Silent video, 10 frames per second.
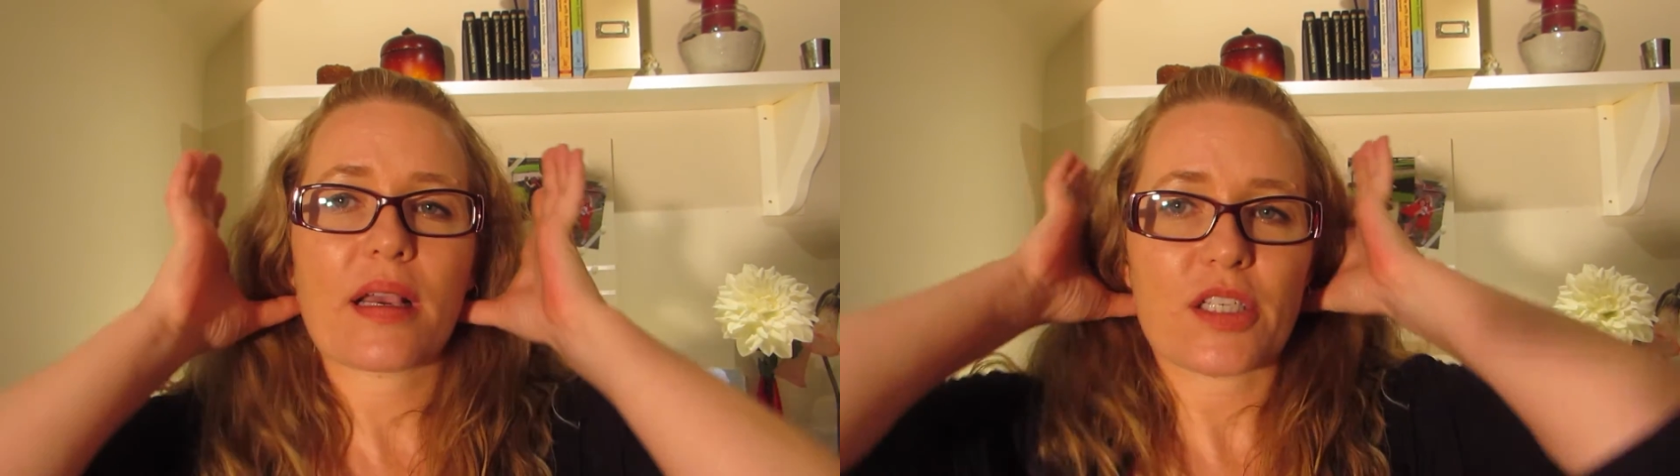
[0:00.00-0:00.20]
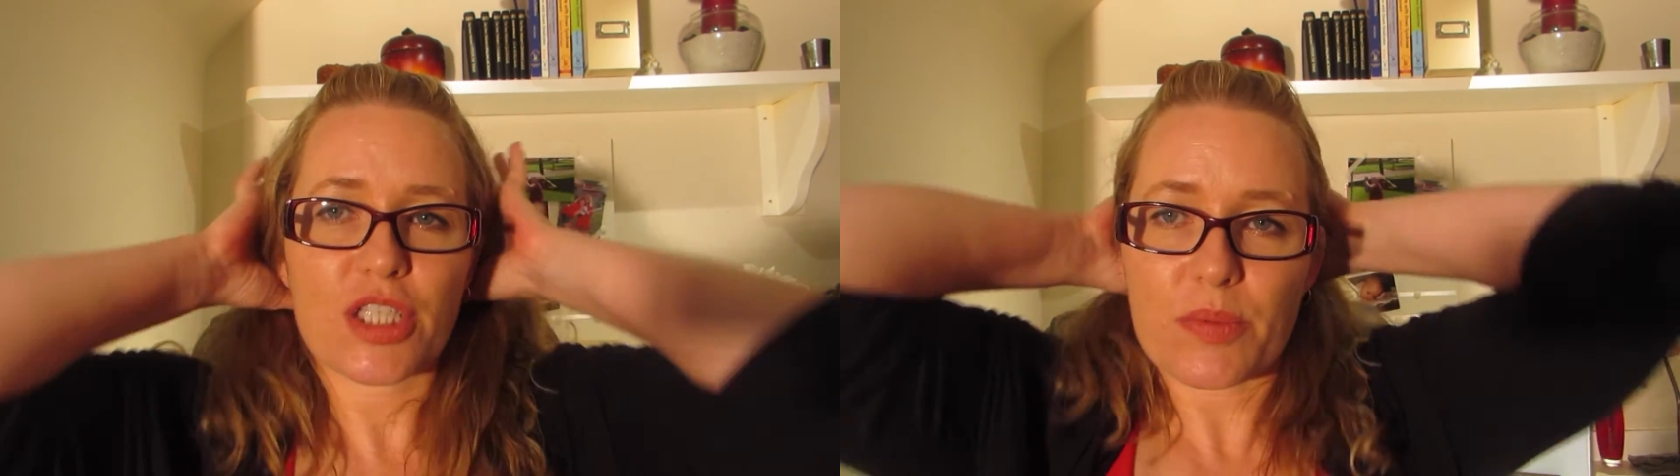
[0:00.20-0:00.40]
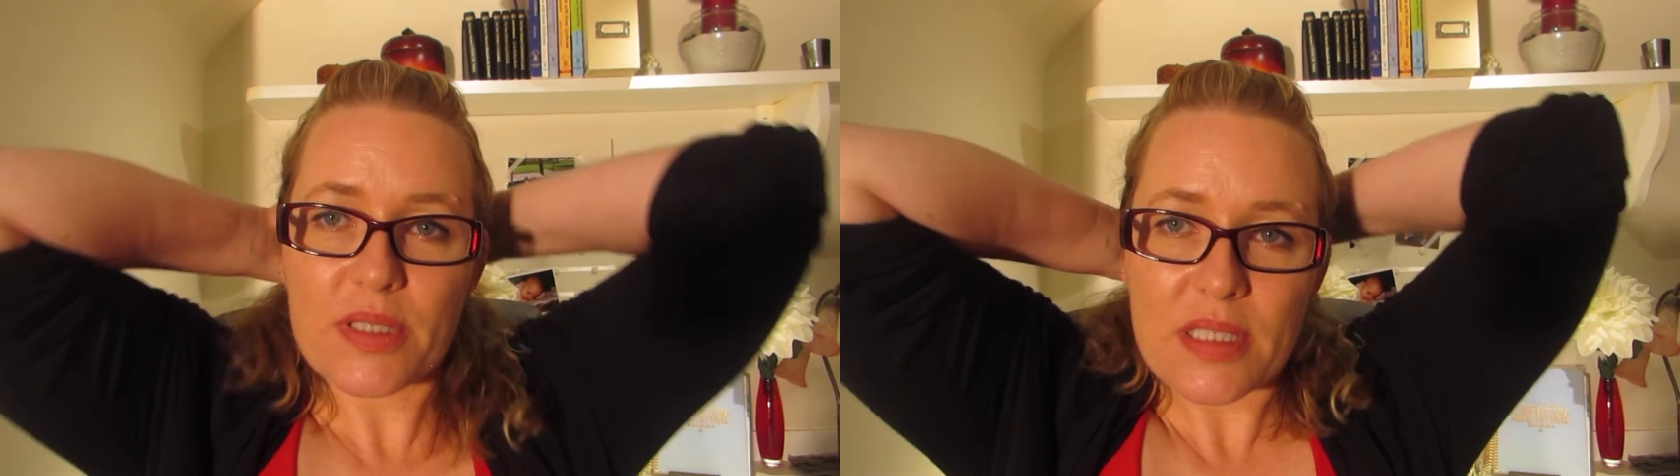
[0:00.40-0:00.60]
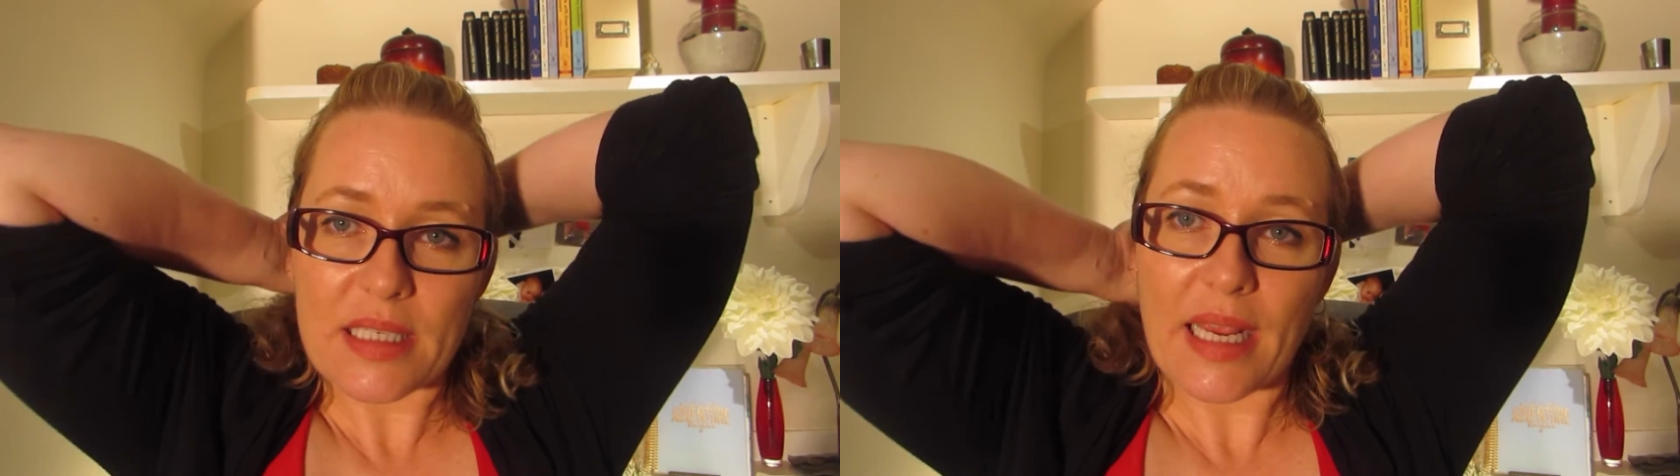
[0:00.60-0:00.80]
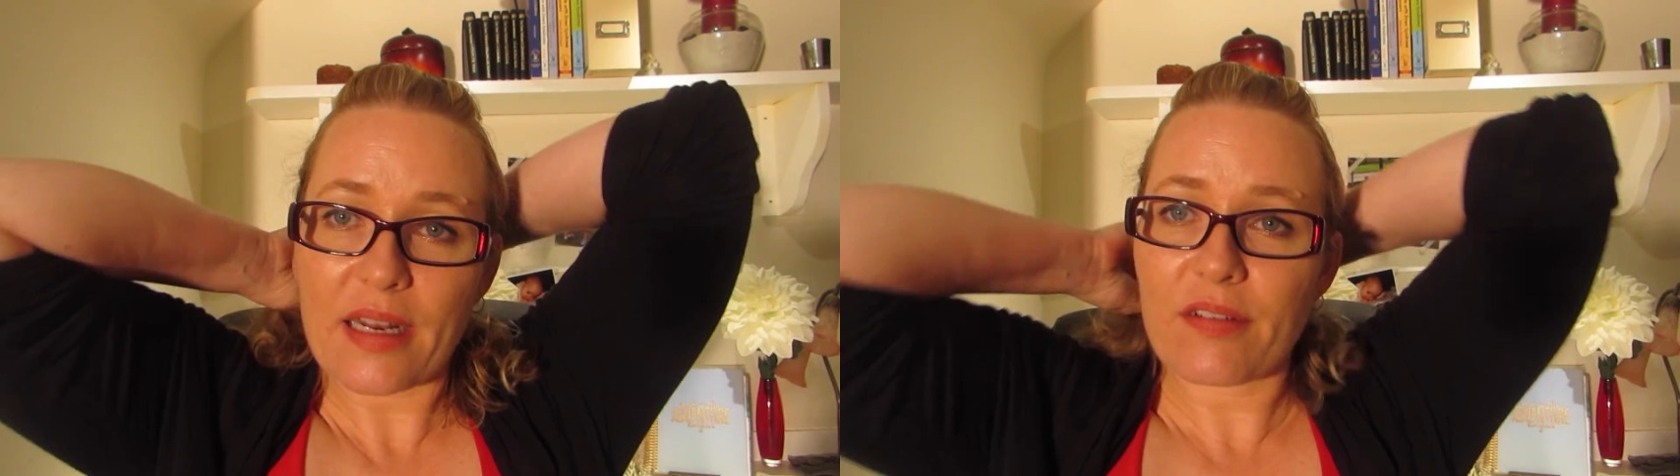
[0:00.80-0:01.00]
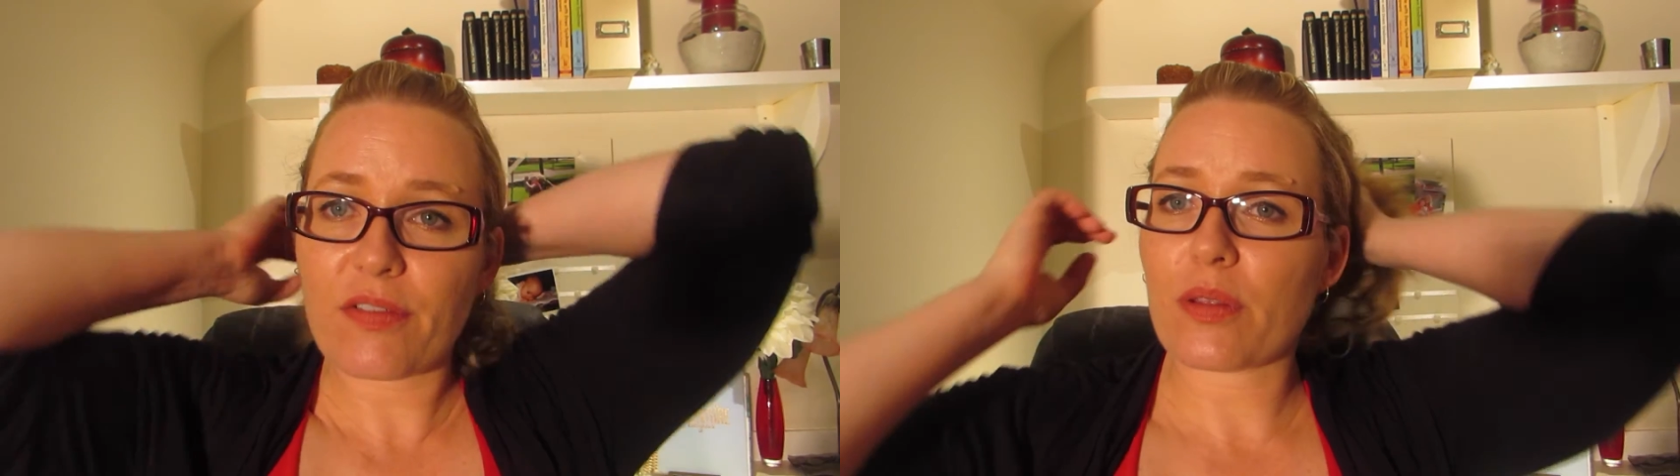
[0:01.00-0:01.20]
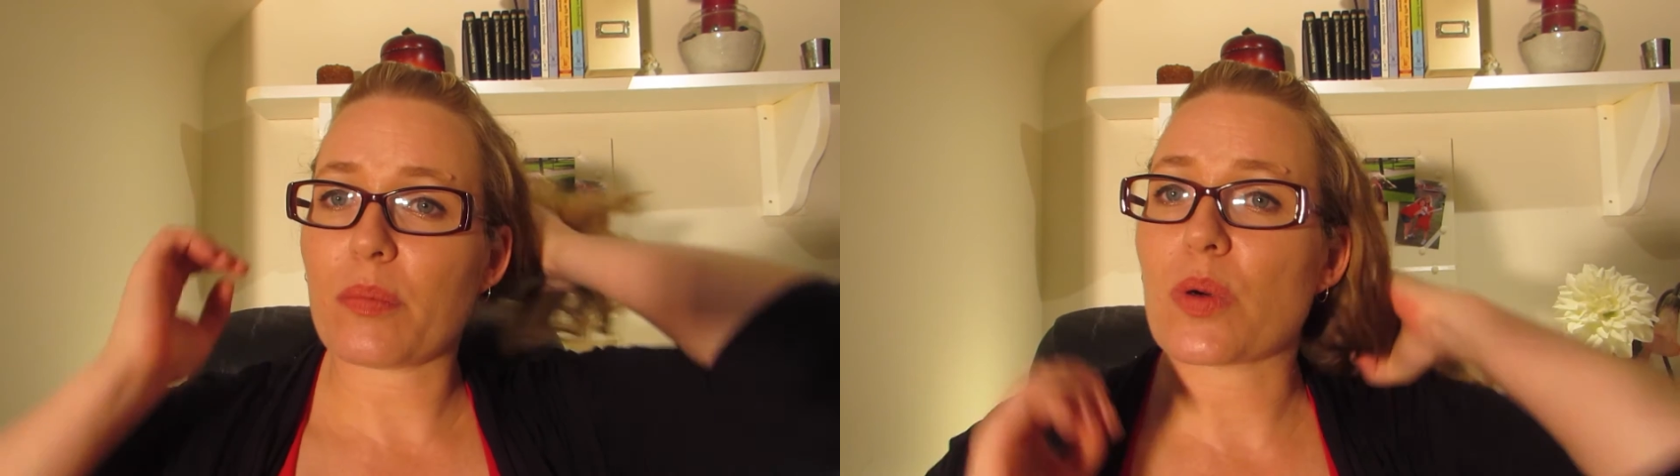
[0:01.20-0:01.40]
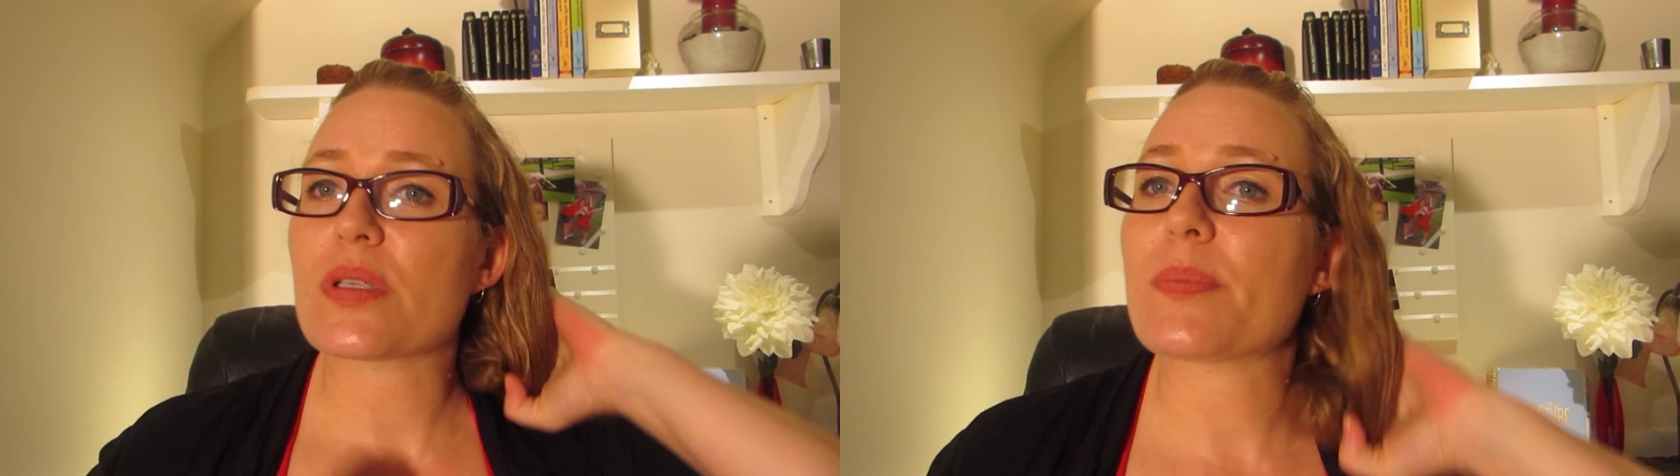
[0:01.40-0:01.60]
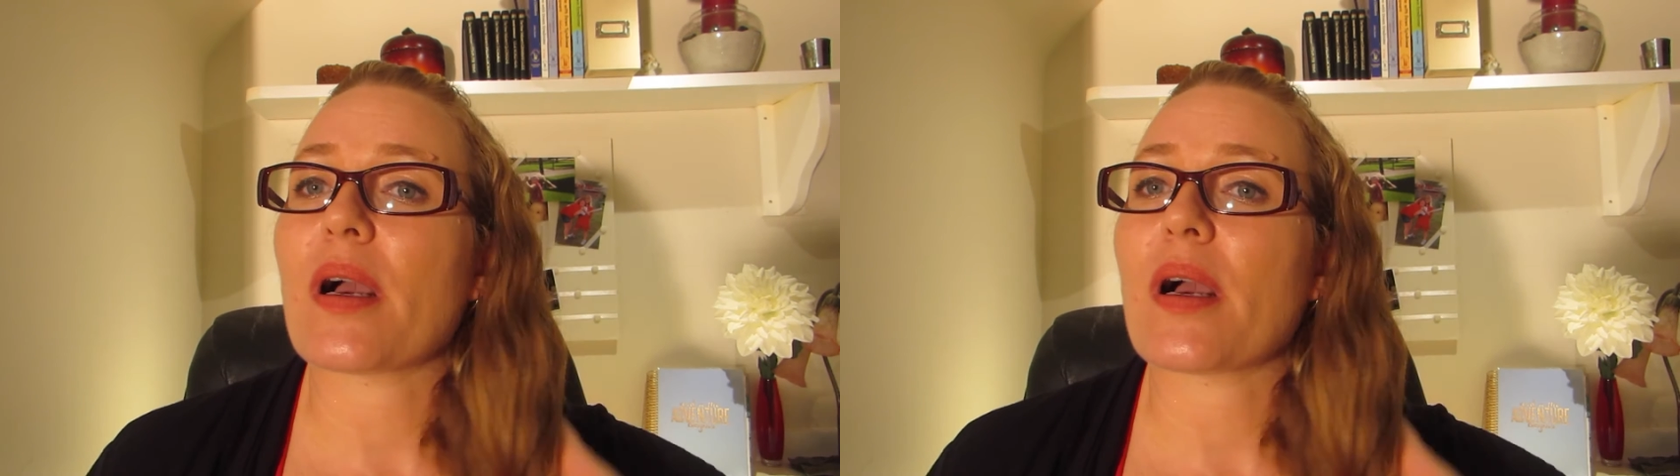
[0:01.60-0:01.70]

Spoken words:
because she was sedated for the most